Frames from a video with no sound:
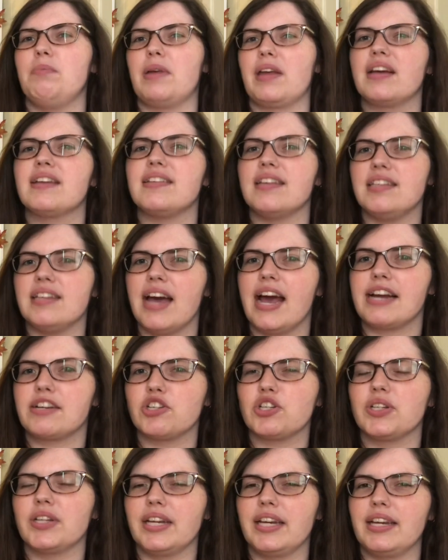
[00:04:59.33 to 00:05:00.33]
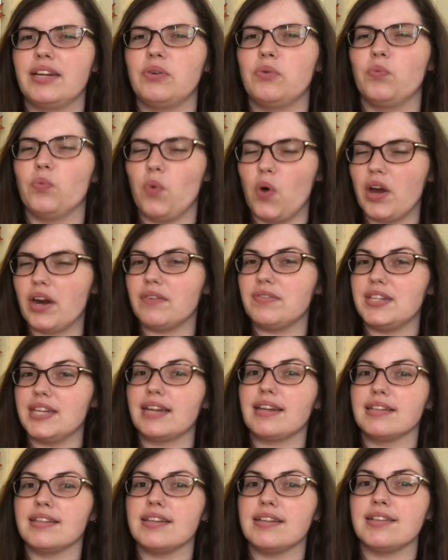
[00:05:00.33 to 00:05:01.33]
because it's actually one of
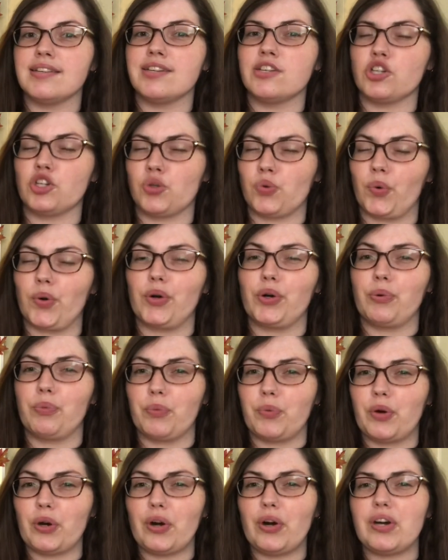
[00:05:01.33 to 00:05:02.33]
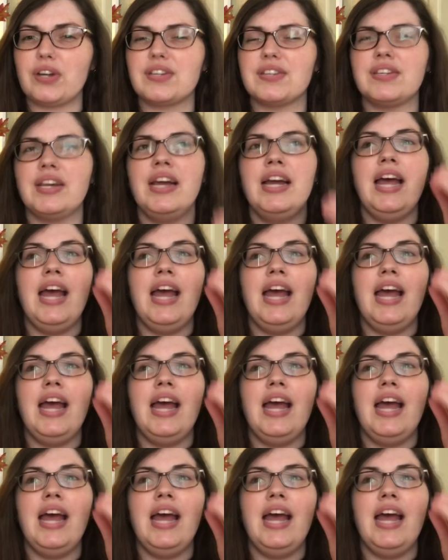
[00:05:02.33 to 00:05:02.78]
Dickens' shorter works,